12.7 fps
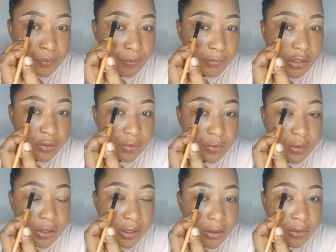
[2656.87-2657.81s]
I told you
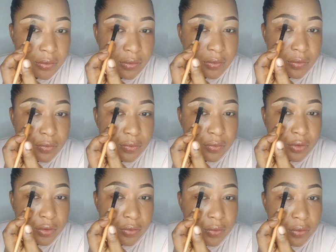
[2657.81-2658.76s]
guys, do
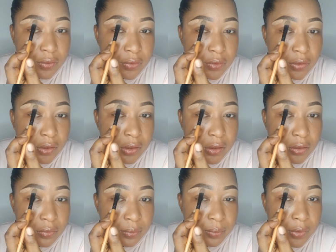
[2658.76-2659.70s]
your
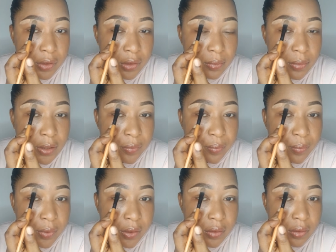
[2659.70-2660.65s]
concealing bit by
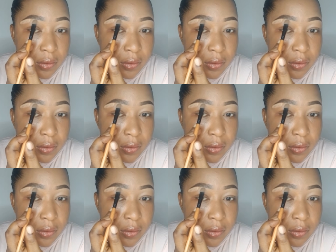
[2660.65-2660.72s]
bit.